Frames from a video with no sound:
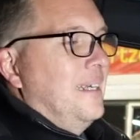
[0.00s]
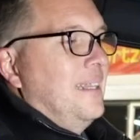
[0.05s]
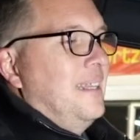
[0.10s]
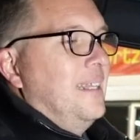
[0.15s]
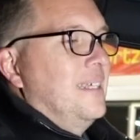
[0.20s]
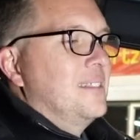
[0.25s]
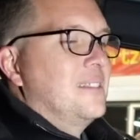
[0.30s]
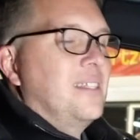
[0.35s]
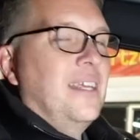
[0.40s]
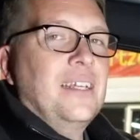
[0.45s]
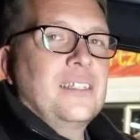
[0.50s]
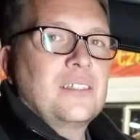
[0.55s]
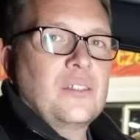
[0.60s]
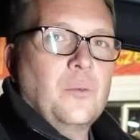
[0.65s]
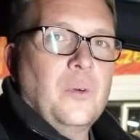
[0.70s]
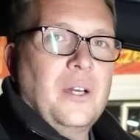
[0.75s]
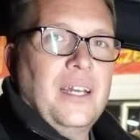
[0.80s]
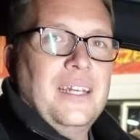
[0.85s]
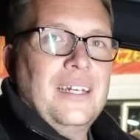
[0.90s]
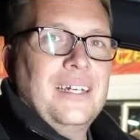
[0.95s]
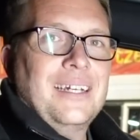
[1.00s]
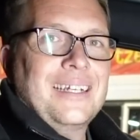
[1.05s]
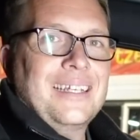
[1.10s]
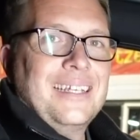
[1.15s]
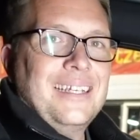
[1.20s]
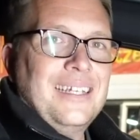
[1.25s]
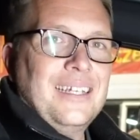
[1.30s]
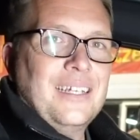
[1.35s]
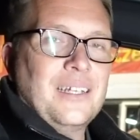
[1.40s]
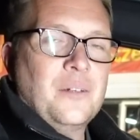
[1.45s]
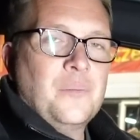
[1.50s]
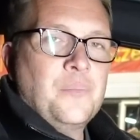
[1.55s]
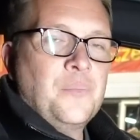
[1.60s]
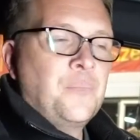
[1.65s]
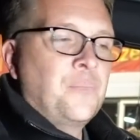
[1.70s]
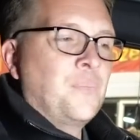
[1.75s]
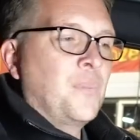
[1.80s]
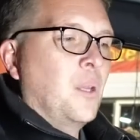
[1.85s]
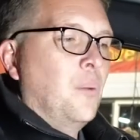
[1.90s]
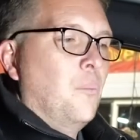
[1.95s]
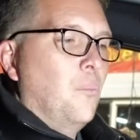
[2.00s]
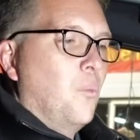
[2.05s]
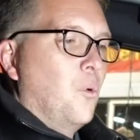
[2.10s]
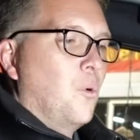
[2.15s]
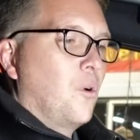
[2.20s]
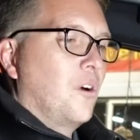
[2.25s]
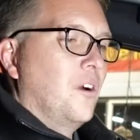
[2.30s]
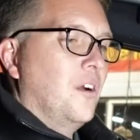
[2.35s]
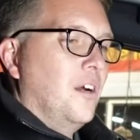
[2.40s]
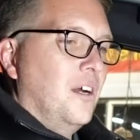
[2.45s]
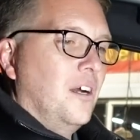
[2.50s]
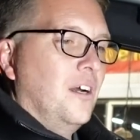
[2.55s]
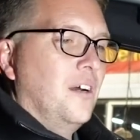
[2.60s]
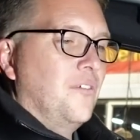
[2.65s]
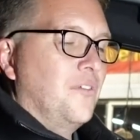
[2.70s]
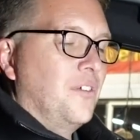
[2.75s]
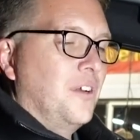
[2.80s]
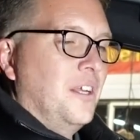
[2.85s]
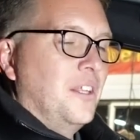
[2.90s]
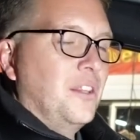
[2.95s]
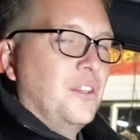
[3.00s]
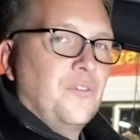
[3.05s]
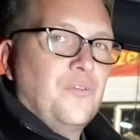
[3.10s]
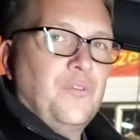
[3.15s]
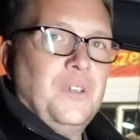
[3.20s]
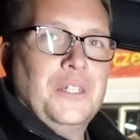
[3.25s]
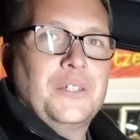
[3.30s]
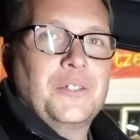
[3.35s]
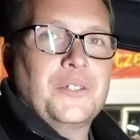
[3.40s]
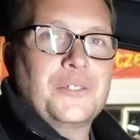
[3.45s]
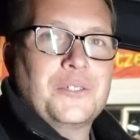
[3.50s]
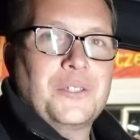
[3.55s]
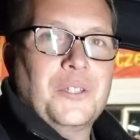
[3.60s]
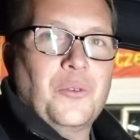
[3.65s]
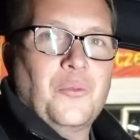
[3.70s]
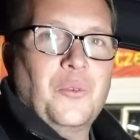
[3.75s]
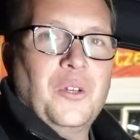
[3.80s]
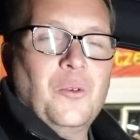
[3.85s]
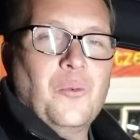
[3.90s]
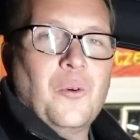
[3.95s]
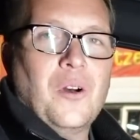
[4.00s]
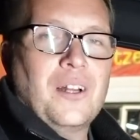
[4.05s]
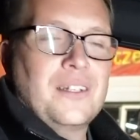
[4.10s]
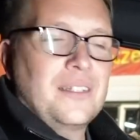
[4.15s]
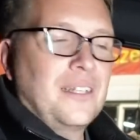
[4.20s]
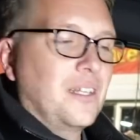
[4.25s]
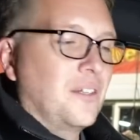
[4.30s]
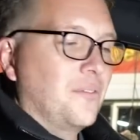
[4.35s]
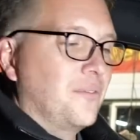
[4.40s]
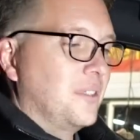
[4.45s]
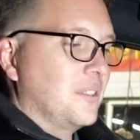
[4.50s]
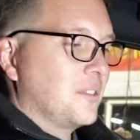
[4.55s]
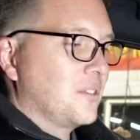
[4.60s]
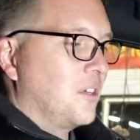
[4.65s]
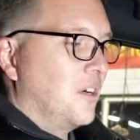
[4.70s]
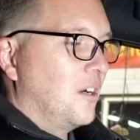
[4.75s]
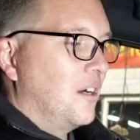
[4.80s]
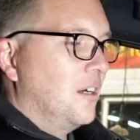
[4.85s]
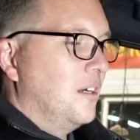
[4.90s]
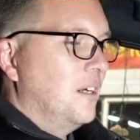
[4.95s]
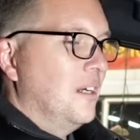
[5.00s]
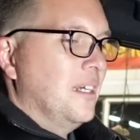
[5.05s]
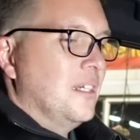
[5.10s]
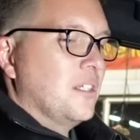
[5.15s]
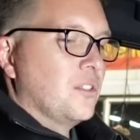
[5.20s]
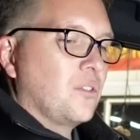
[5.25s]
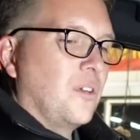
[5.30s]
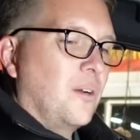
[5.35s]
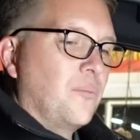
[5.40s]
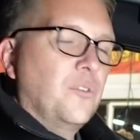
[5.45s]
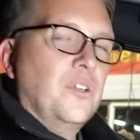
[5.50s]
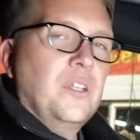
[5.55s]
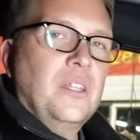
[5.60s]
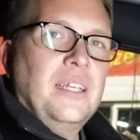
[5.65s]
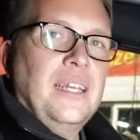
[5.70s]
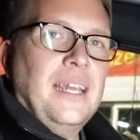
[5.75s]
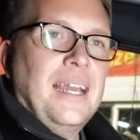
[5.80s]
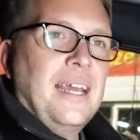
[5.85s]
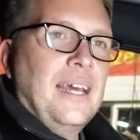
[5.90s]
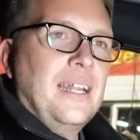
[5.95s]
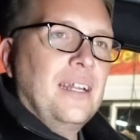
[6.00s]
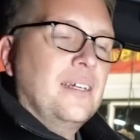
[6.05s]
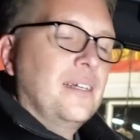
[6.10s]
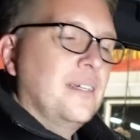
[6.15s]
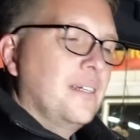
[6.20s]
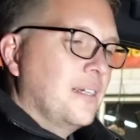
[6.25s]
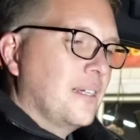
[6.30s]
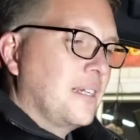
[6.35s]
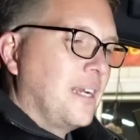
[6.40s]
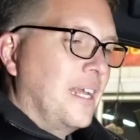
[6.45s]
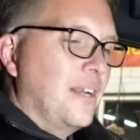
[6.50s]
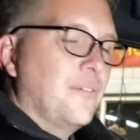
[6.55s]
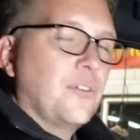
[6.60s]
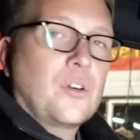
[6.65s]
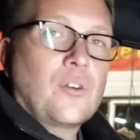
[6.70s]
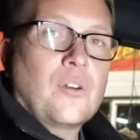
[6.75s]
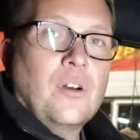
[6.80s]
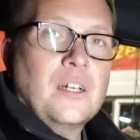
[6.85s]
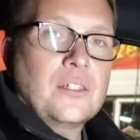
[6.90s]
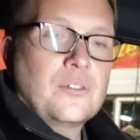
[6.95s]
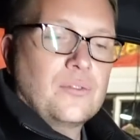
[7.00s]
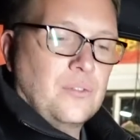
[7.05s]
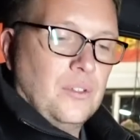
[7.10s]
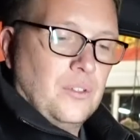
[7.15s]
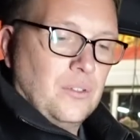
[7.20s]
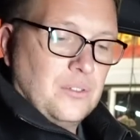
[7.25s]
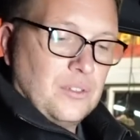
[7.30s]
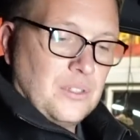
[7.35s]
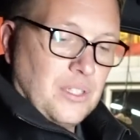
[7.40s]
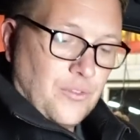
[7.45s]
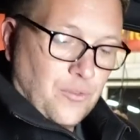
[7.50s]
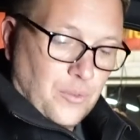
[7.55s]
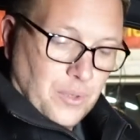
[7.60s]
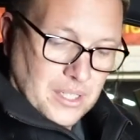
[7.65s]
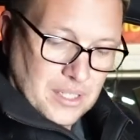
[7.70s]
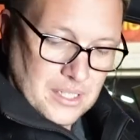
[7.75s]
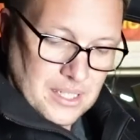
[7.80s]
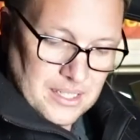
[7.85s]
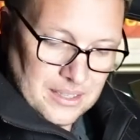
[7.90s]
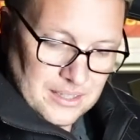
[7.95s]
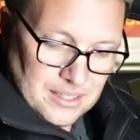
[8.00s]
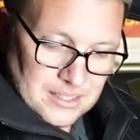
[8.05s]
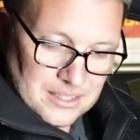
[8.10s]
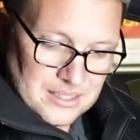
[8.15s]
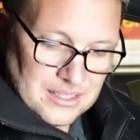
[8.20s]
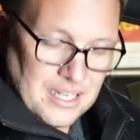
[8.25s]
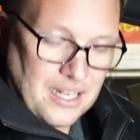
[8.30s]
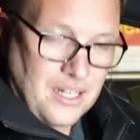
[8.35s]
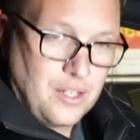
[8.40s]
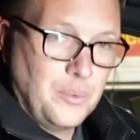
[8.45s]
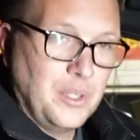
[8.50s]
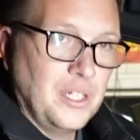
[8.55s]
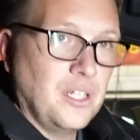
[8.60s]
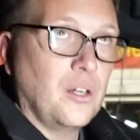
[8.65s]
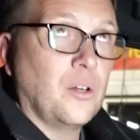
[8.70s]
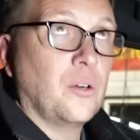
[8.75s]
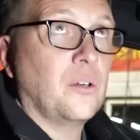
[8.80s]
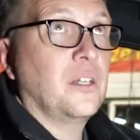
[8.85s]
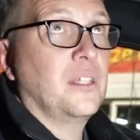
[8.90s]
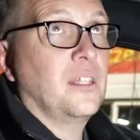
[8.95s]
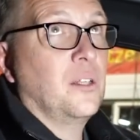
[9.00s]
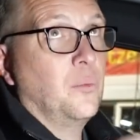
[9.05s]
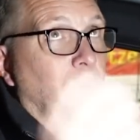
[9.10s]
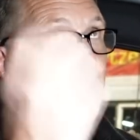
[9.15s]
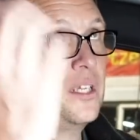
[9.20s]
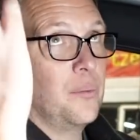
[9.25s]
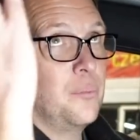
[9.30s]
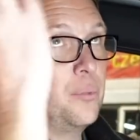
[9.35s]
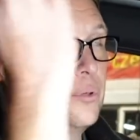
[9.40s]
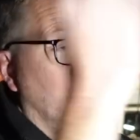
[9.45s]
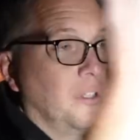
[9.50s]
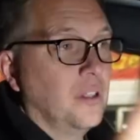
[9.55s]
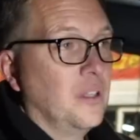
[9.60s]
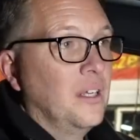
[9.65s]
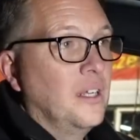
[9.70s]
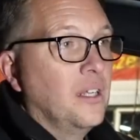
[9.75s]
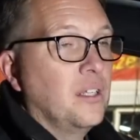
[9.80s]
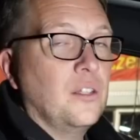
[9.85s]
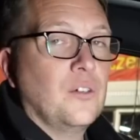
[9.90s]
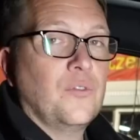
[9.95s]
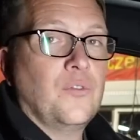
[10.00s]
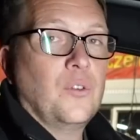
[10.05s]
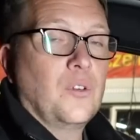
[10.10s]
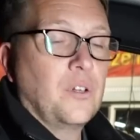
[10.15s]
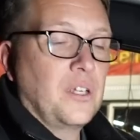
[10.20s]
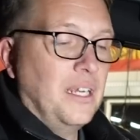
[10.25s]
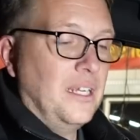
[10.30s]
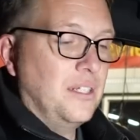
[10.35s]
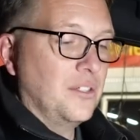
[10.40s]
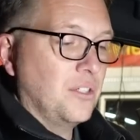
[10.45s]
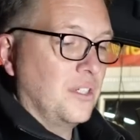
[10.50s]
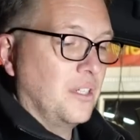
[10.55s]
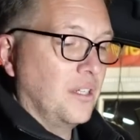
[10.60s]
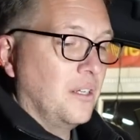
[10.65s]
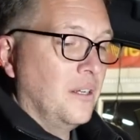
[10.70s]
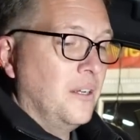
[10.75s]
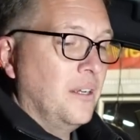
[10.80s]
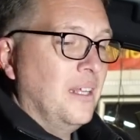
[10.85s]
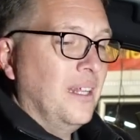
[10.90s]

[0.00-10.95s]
This takes away, again, more of the features that we want out of this car. So I'm really at kind of a crossroads. If we cut this down and we lower it, then we could put the full cage in.